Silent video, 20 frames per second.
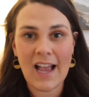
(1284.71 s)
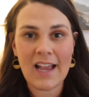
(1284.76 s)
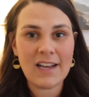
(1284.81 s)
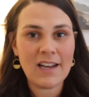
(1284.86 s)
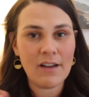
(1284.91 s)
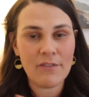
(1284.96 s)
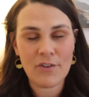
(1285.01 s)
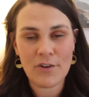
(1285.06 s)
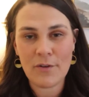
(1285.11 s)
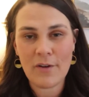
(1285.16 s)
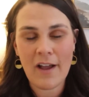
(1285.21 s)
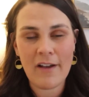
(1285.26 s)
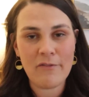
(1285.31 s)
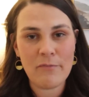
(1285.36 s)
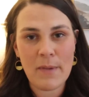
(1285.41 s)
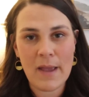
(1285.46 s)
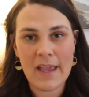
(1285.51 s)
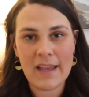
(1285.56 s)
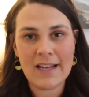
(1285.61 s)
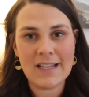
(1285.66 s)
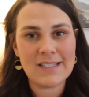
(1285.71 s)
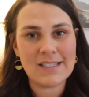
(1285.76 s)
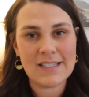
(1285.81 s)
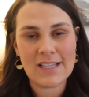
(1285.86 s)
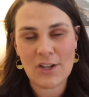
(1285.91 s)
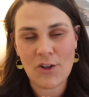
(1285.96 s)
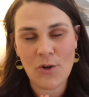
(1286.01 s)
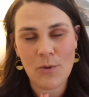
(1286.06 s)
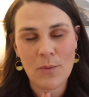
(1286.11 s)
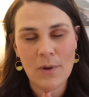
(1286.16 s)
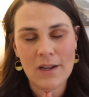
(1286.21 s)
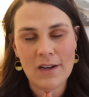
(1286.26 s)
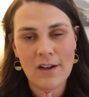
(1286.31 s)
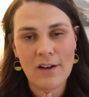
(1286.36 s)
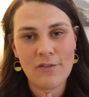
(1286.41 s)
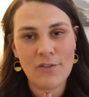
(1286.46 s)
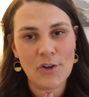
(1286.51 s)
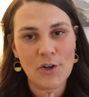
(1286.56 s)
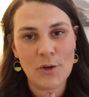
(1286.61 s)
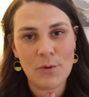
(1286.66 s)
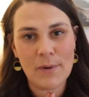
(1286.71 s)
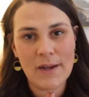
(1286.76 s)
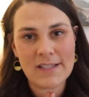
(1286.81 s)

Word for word: I never have made a single one of her